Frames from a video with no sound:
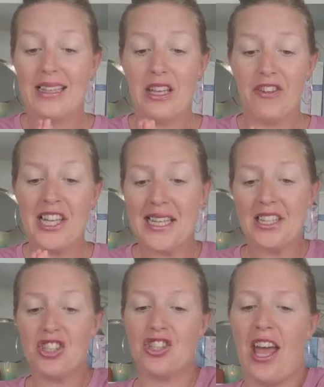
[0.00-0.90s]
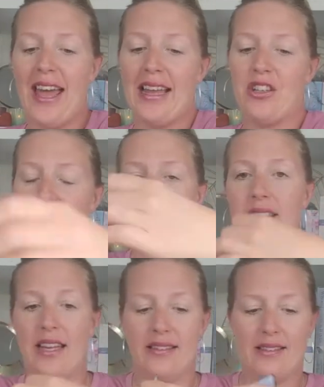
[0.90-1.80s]
Definitely change,
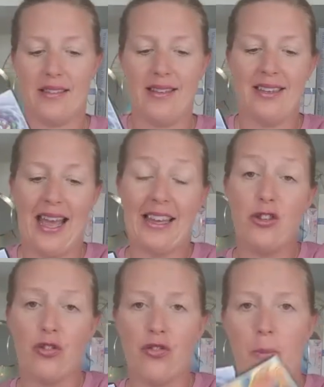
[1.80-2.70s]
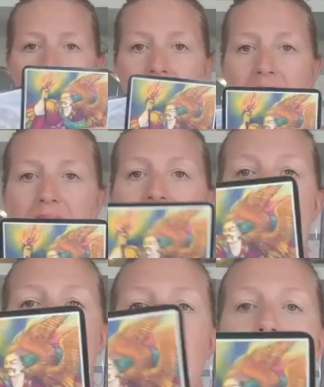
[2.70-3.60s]
and the rebel,
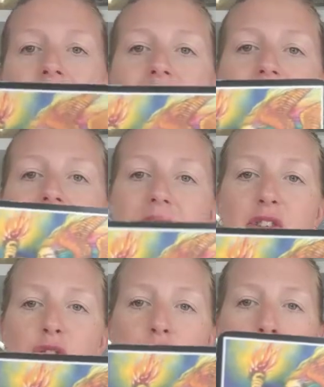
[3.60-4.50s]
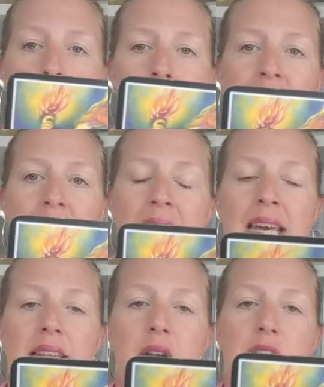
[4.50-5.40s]
and I feel that, you know,
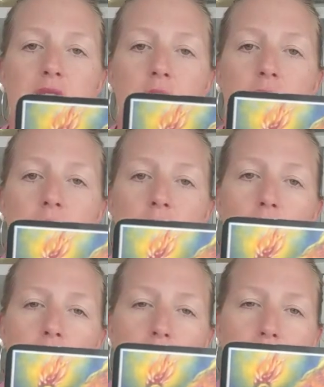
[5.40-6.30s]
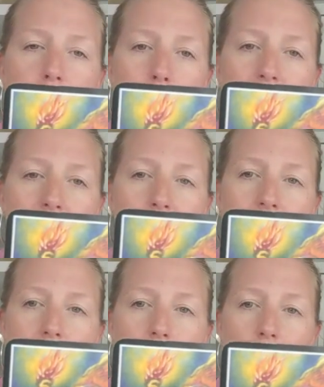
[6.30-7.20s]
there is a lot of
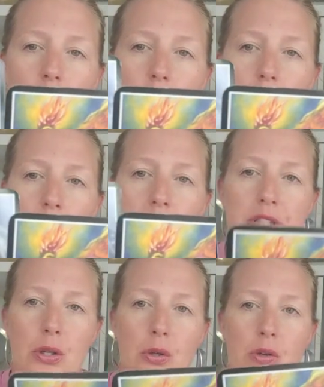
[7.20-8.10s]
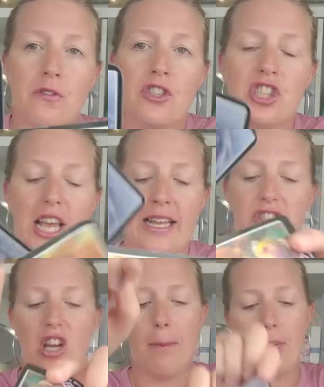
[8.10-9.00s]
rebellion in our world. There is a lot of
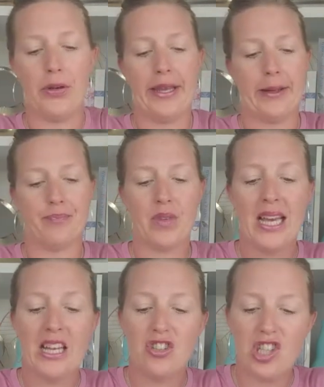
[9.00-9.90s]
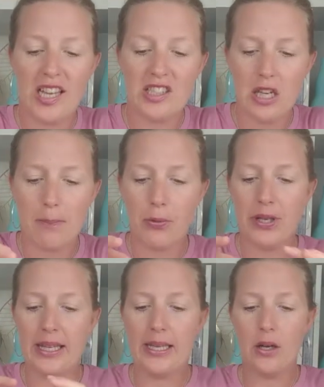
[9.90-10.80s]
change happening. Change
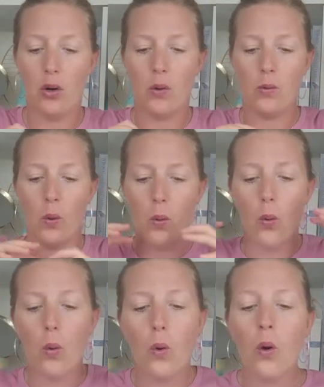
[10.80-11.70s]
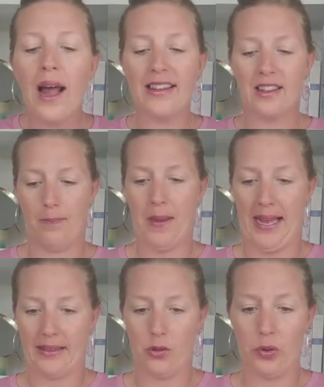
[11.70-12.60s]
happening on all
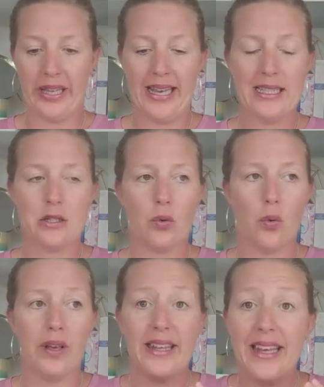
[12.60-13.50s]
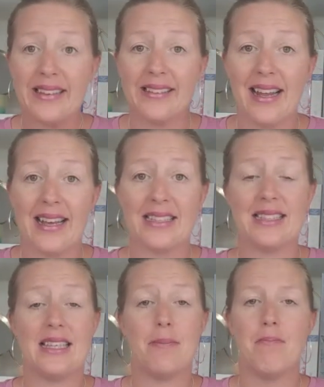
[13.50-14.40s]
aspects, okay? So yes, like I
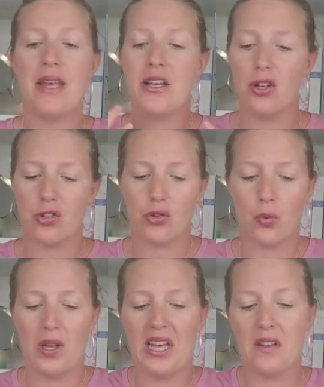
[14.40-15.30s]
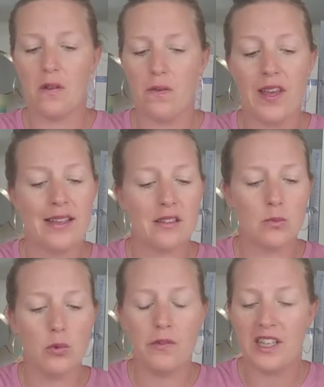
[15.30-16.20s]
say, bigger squeaks, things
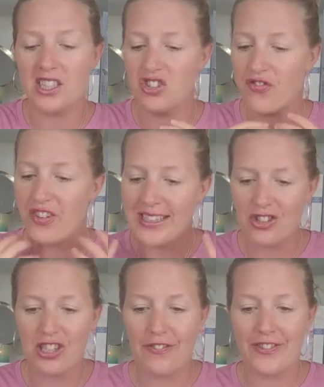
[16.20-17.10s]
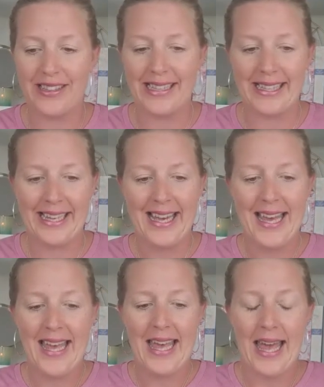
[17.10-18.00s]
moving, things shifting,
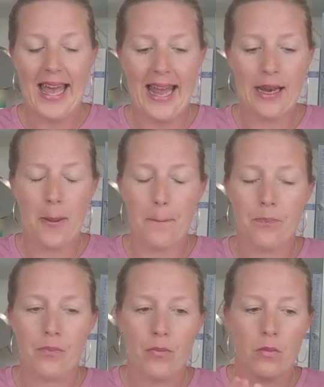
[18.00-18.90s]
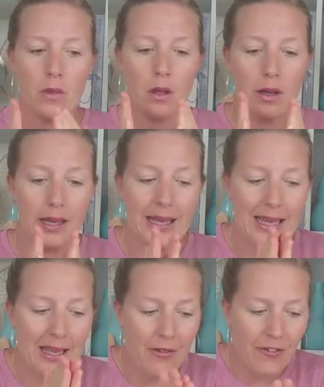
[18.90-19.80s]
and
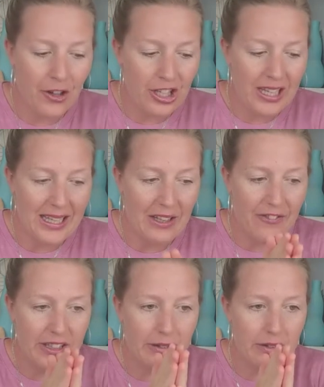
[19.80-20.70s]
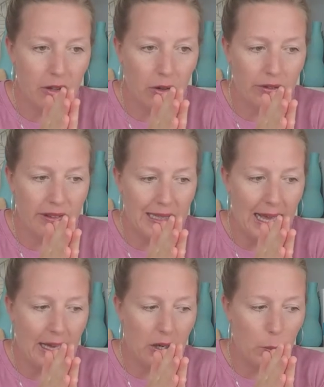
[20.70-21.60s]
even if it sounds
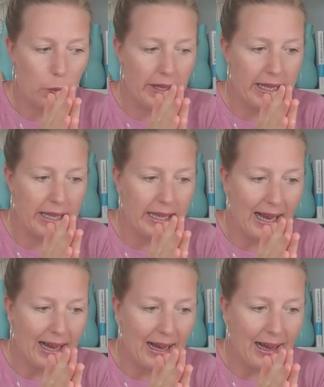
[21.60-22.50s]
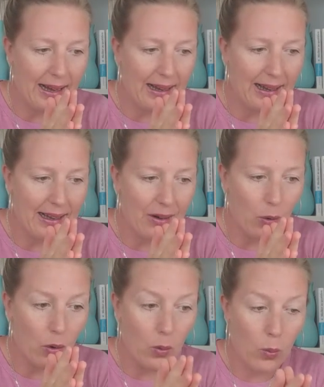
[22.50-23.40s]
like our
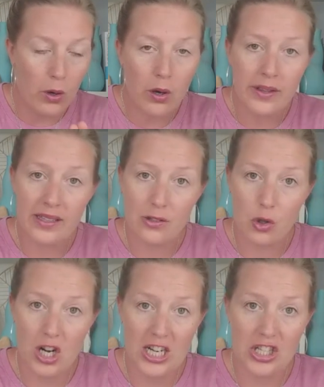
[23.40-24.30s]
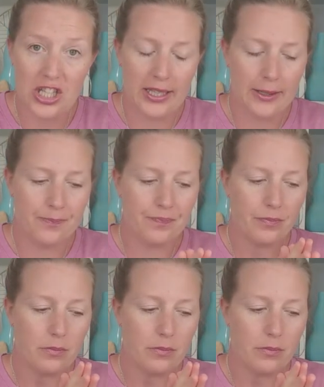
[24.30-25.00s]
world is crashing,